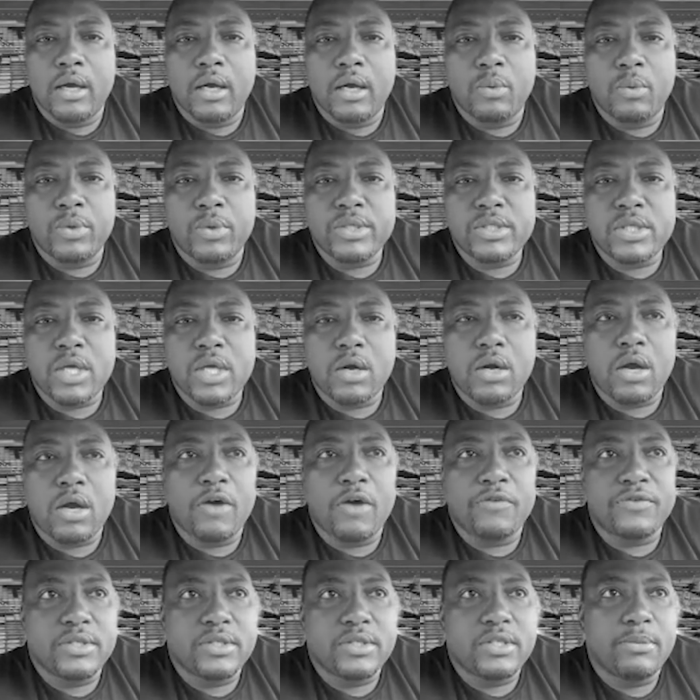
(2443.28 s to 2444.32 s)
We talk
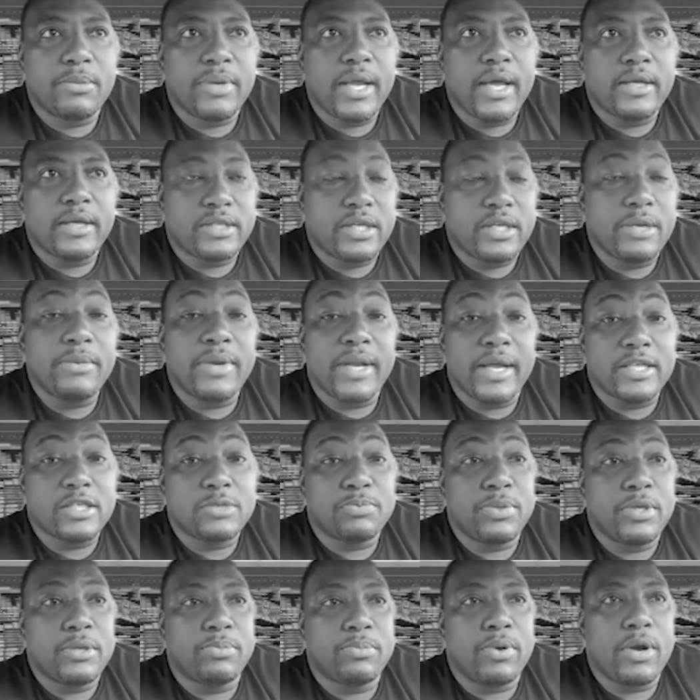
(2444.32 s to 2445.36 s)
often. Tim and I
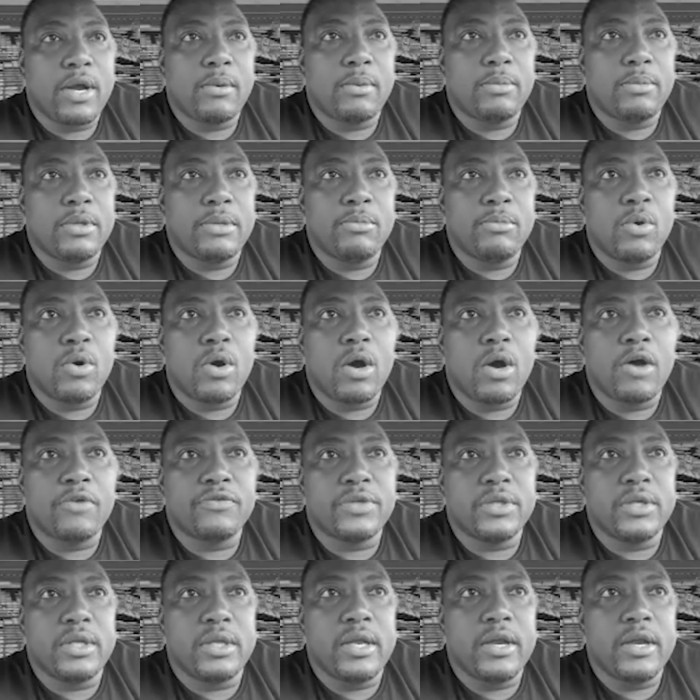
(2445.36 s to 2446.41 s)
speak probably more
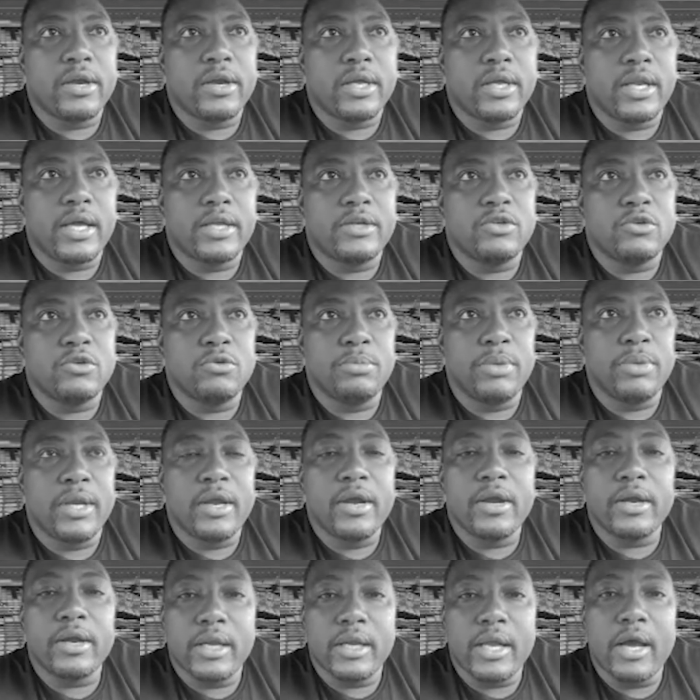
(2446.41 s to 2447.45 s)
often than Eric and I do, but
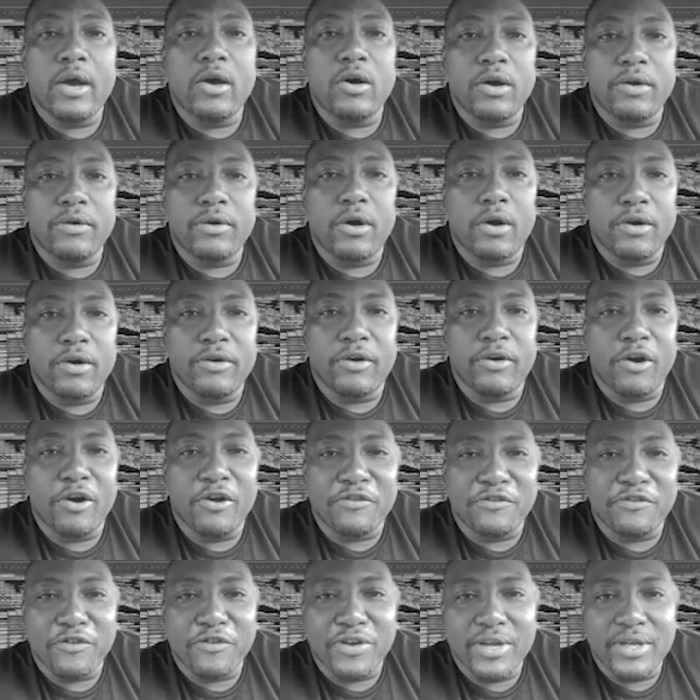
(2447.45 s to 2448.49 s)
Eric and I
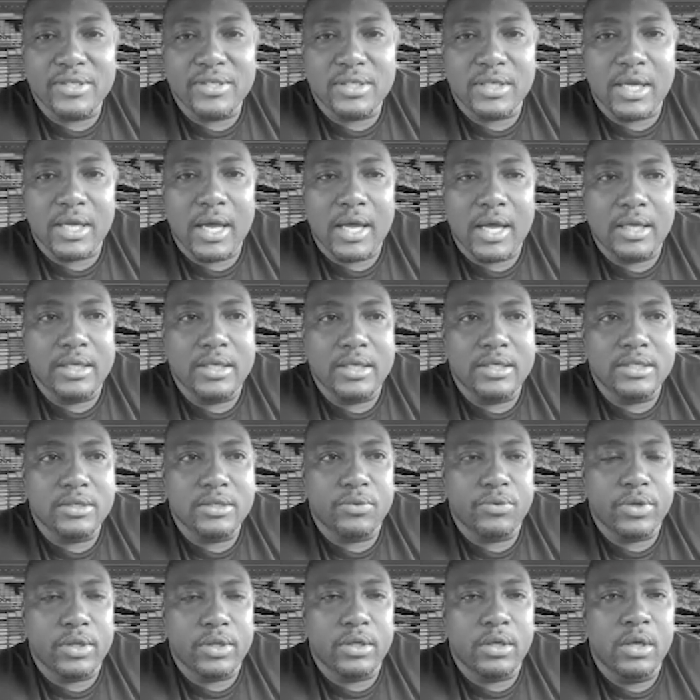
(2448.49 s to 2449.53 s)
are friends and colleagues,
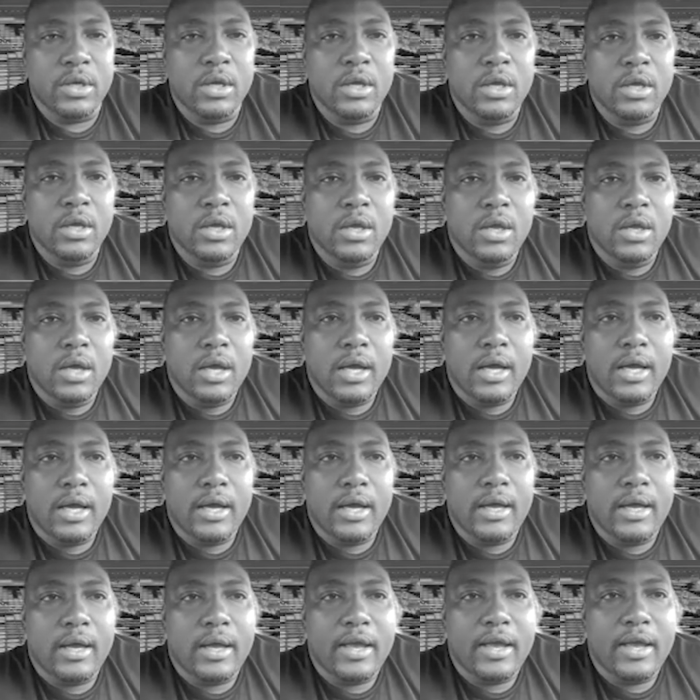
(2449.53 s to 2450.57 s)
and really
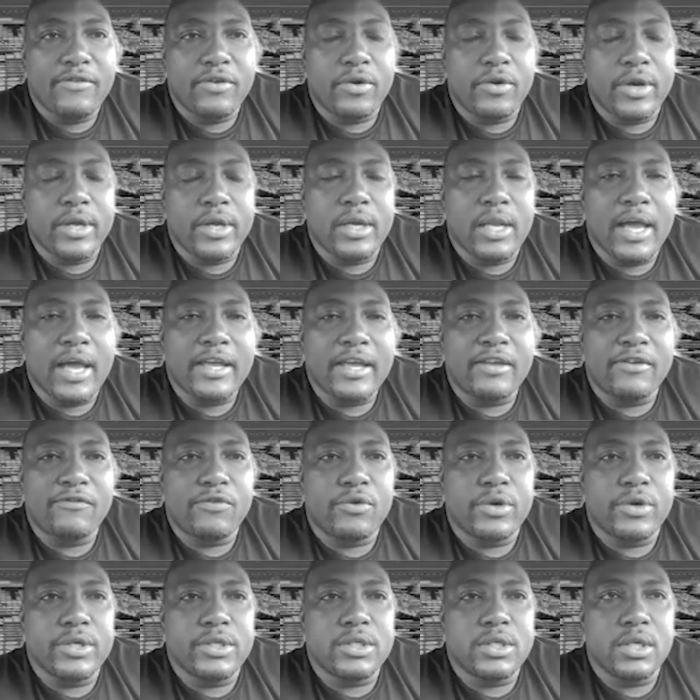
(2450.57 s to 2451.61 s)
have a great liking
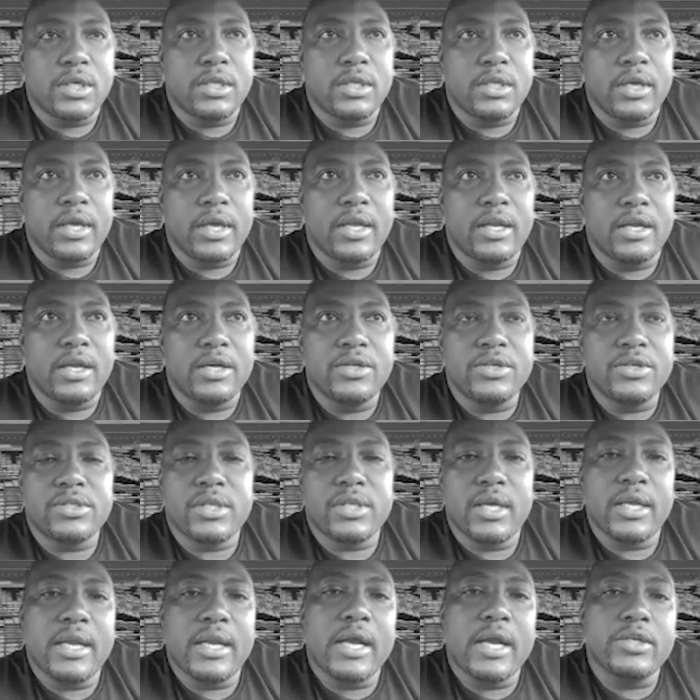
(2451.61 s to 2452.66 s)
for each other and
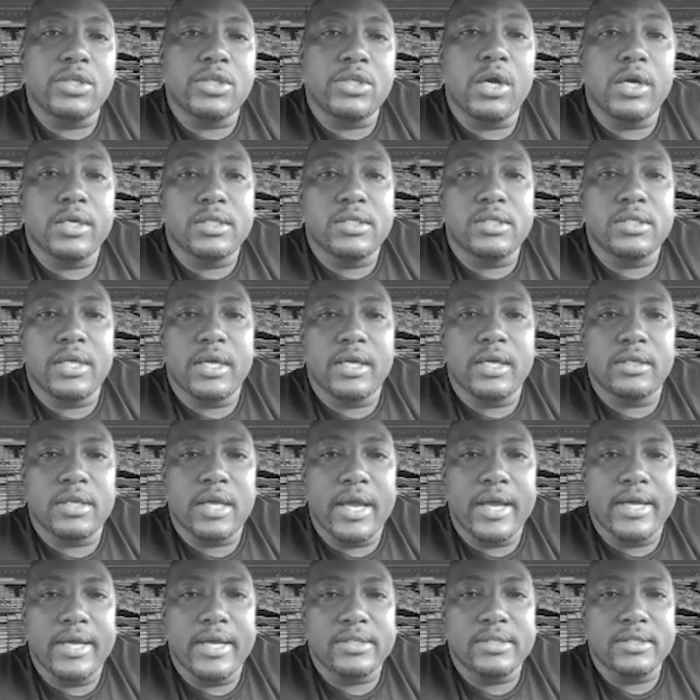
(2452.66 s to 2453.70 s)
understand our charges
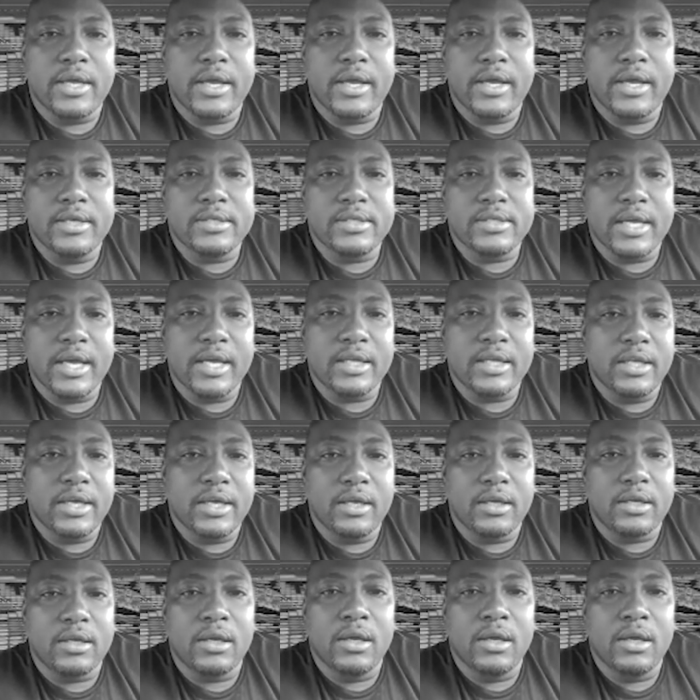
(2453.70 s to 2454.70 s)
as athletic